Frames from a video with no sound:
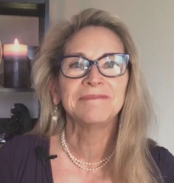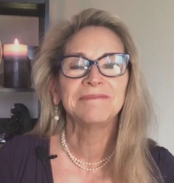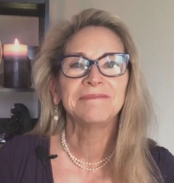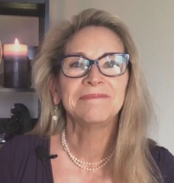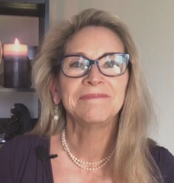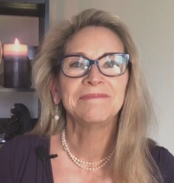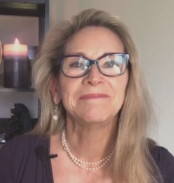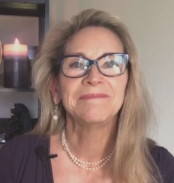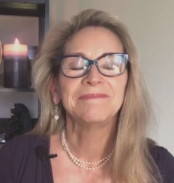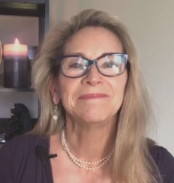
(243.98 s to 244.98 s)

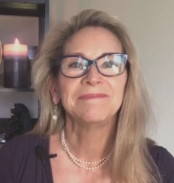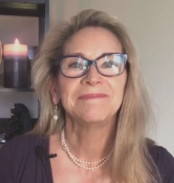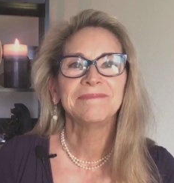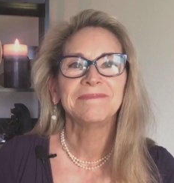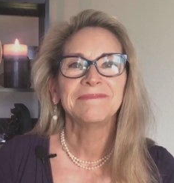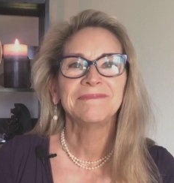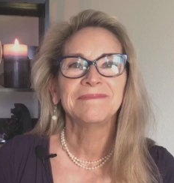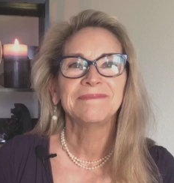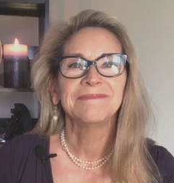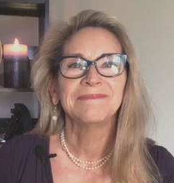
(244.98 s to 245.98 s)

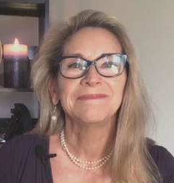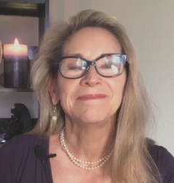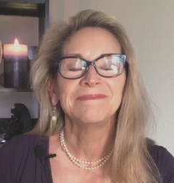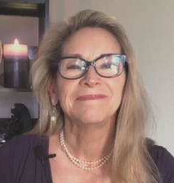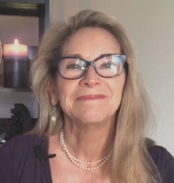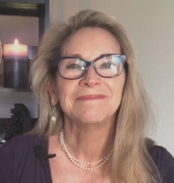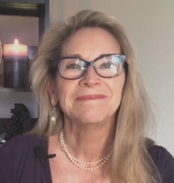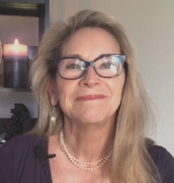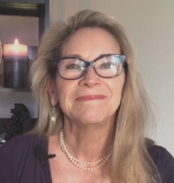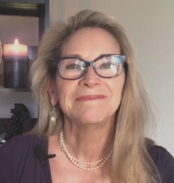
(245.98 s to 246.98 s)

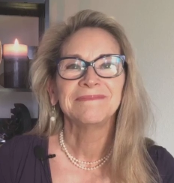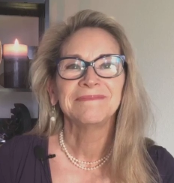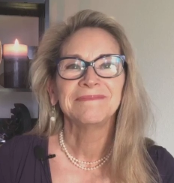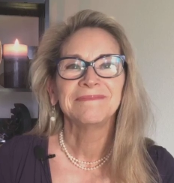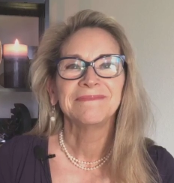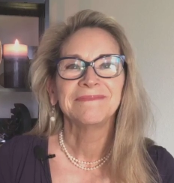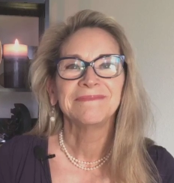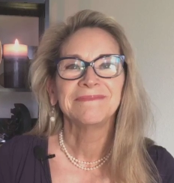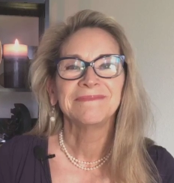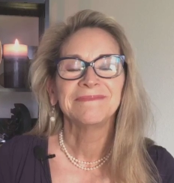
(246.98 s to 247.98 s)

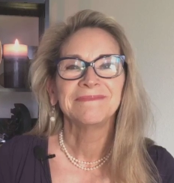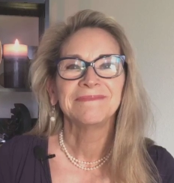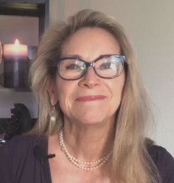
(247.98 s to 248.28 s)
(silence)